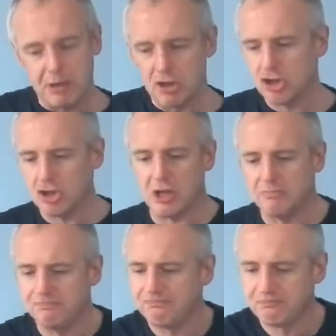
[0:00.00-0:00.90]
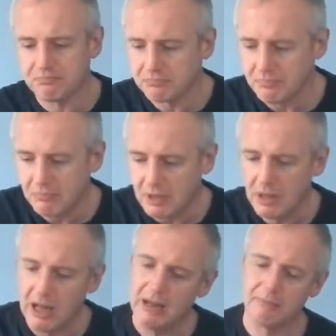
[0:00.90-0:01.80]
but um,
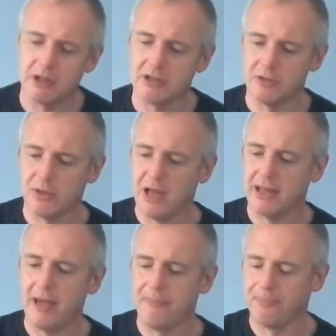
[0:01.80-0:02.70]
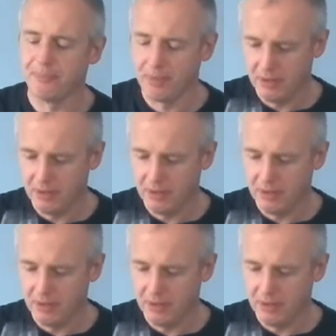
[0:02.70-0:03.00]
I'm going to do that again